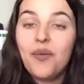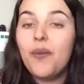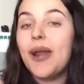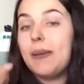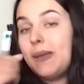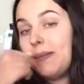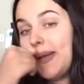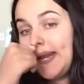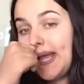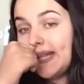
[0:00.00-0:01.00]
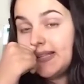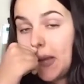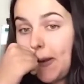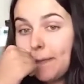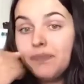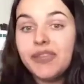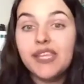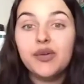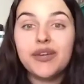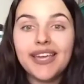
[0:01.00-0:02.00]
What I mean by that,
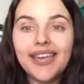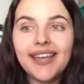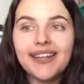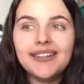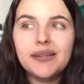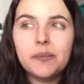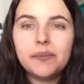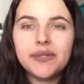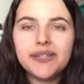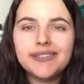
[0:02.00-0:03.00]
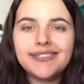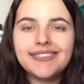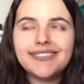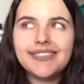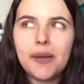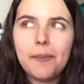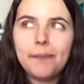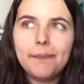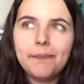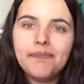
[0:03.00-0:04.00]
you can put
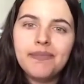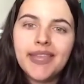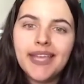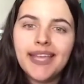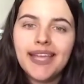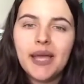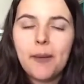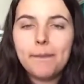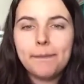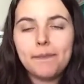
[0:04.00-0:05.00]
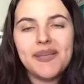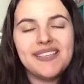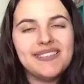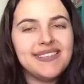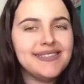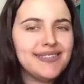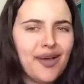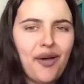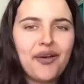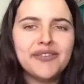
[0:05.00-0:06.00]
some pieces
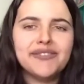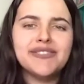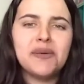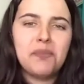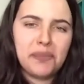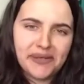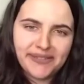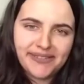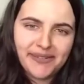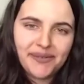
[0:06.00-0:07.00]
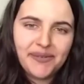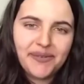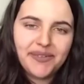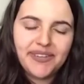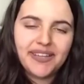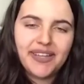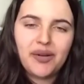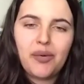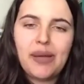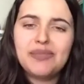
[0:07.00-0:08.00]
of the puzzle in
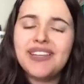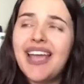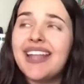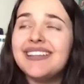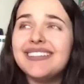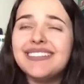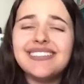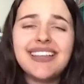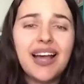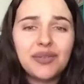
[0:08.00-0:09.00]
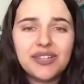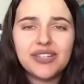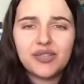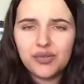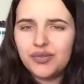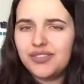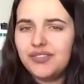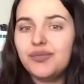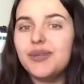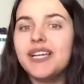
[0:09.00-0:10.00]
your website, and this is
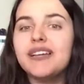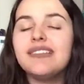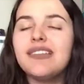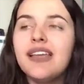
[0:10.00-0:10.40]
counterintuitive because